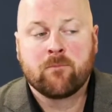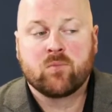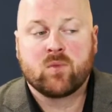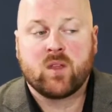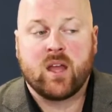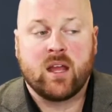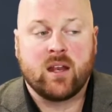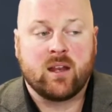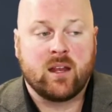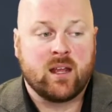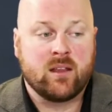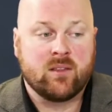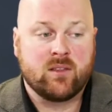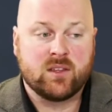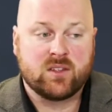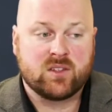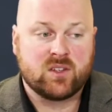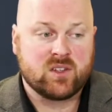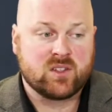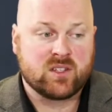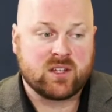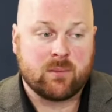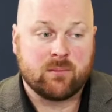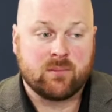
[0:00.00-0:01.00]
And this
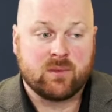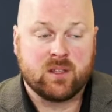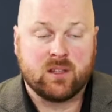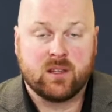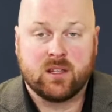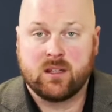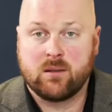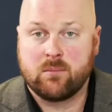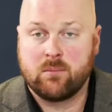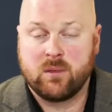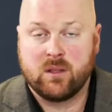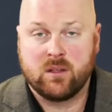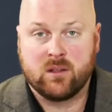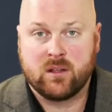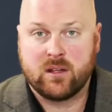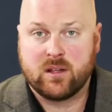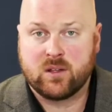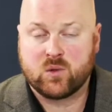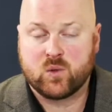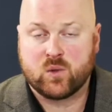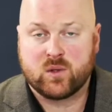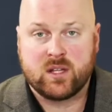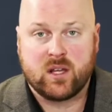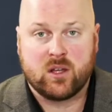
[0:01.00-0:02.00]
is something that millionaires
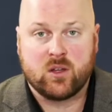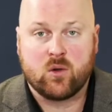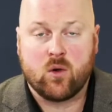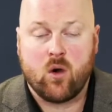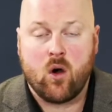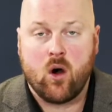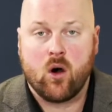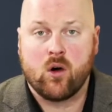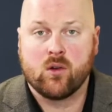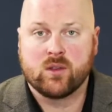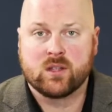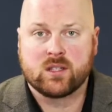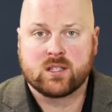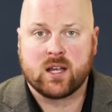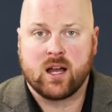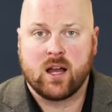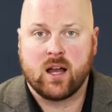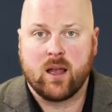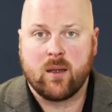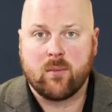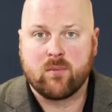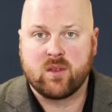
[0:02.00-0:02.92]
will tell you all the time,